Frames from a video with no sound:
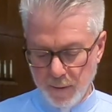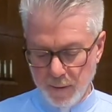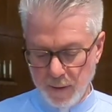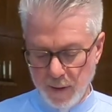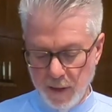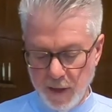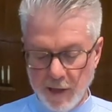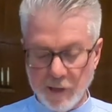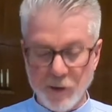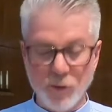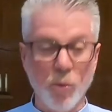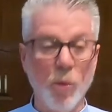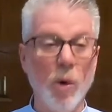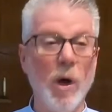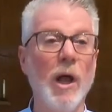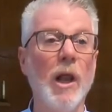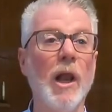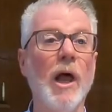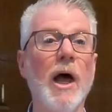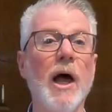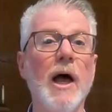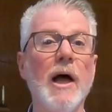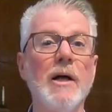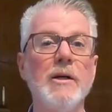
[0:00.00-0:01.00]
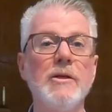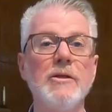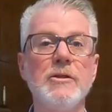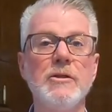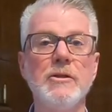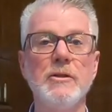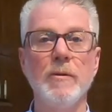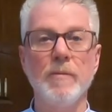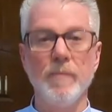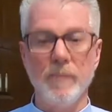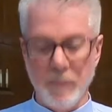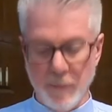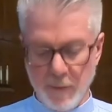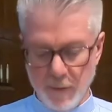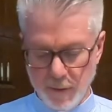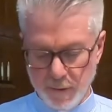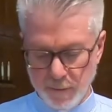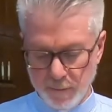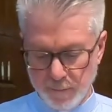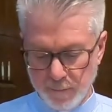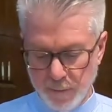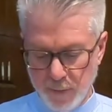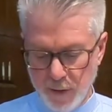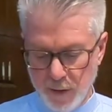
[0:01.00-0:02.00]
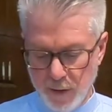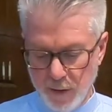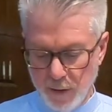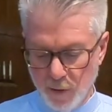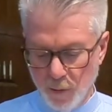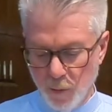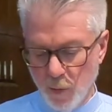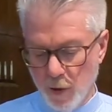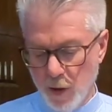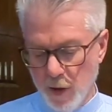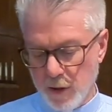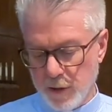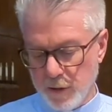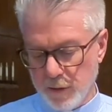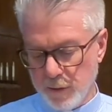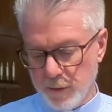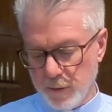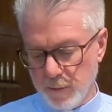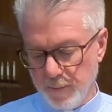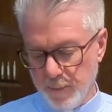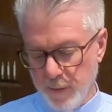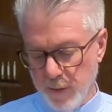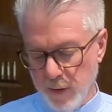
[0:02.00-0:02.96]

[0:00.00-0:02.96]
as well as the one